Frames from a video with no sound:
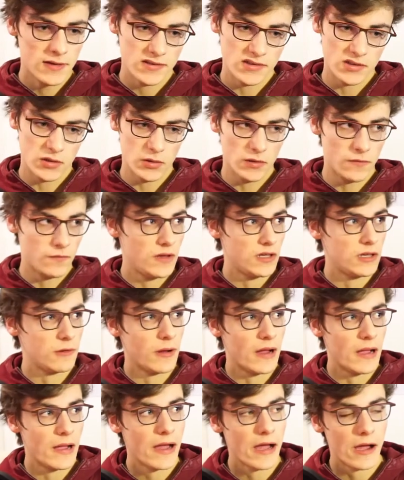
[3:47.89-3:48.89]
so you
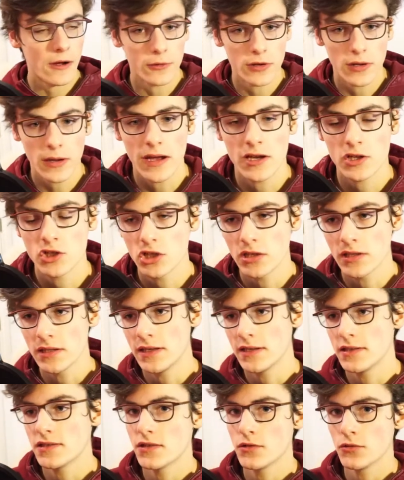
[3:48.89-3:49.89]
figure out how you
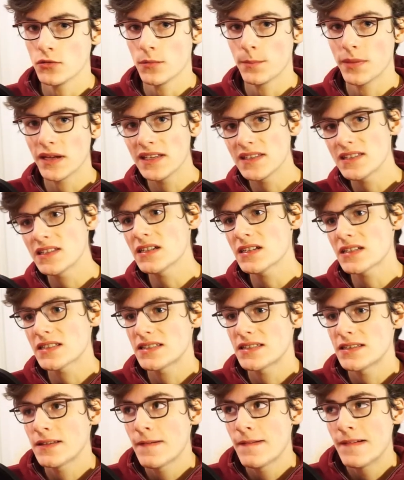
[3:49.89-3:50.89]
actually need to do the
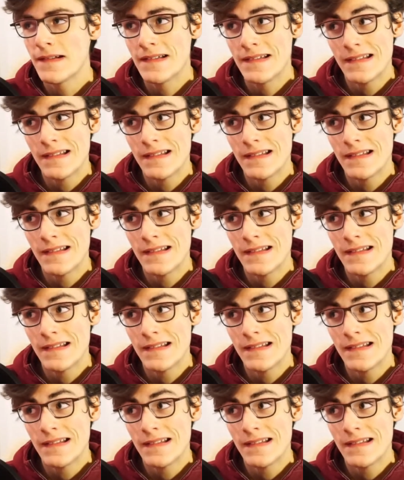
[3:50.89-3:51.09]
basics.